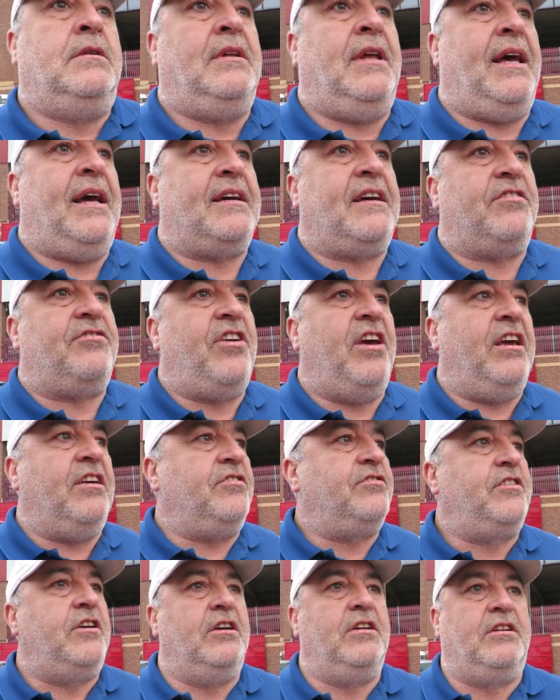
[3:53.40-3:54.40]
Like I say,
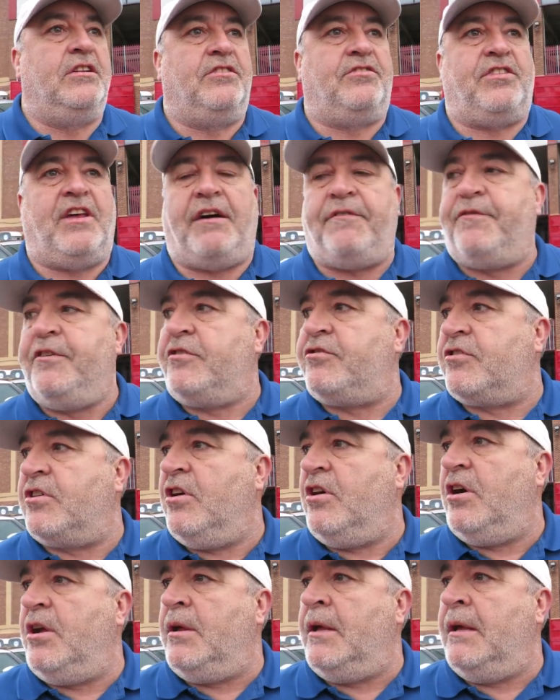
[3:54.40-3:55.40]
it's killed us, that first
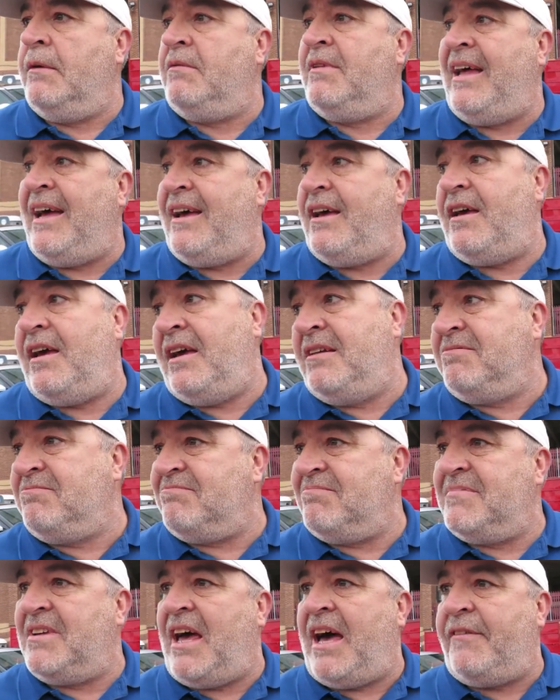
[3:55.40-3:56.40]
goal, like, and
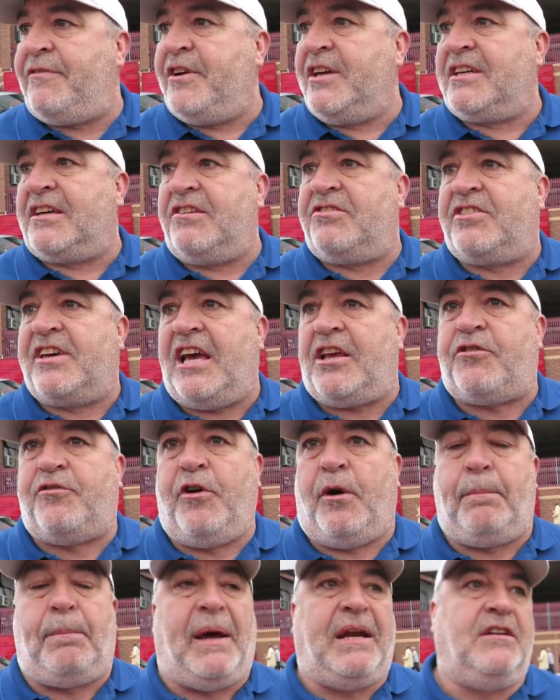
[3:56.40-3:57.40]
I think his
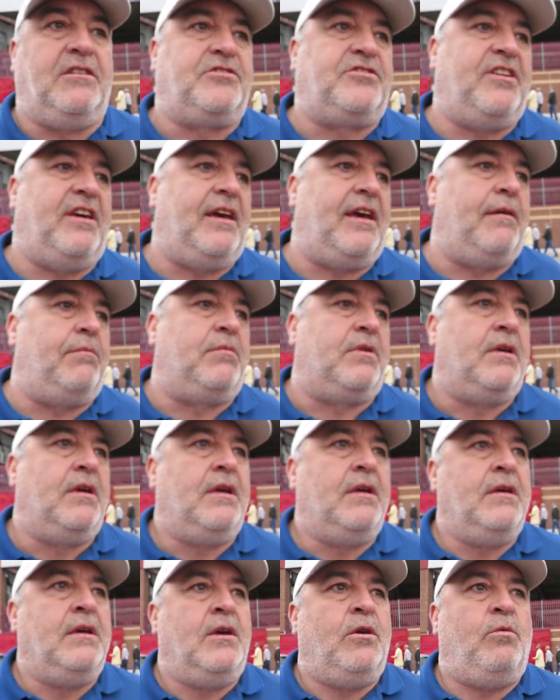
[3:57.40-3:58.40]
guess-foot penalty, and
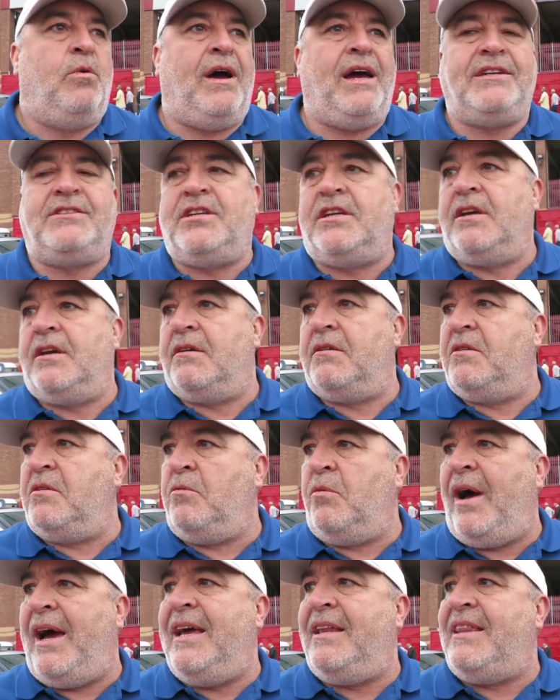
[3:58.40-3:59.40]
why aren't, he,
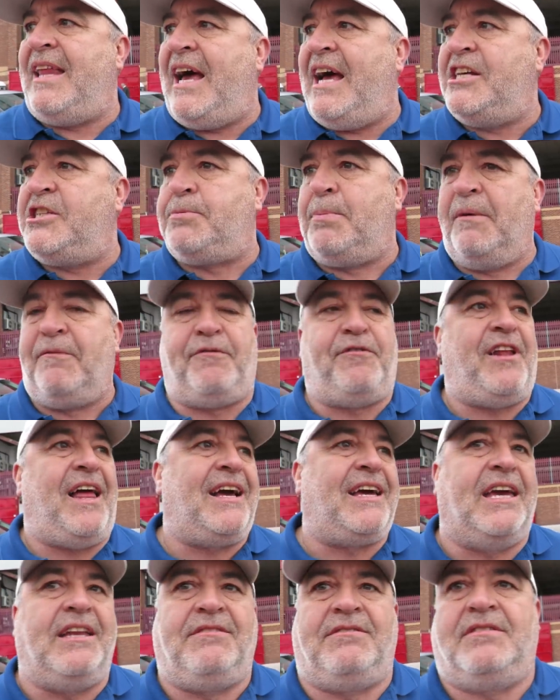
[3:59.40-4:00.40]
why aren't linesmen
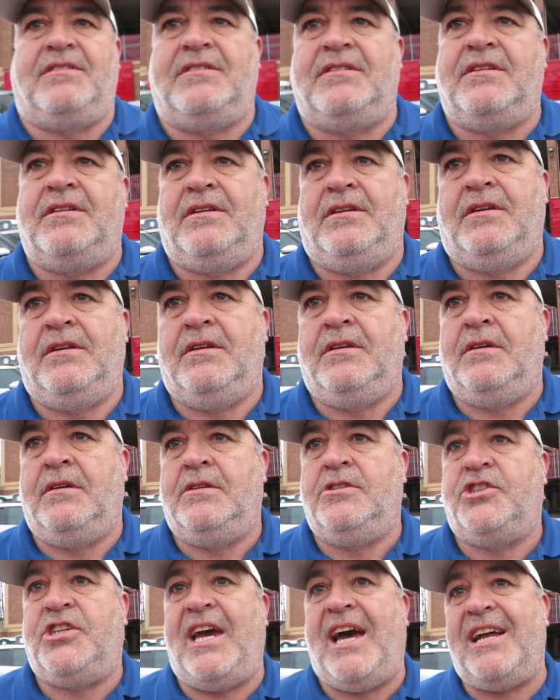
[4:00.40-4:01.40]
flagging?
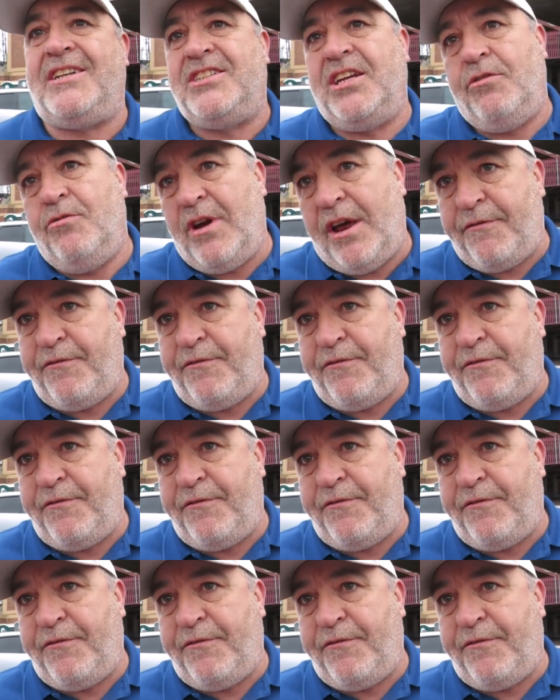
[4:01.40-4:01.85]
Shout it,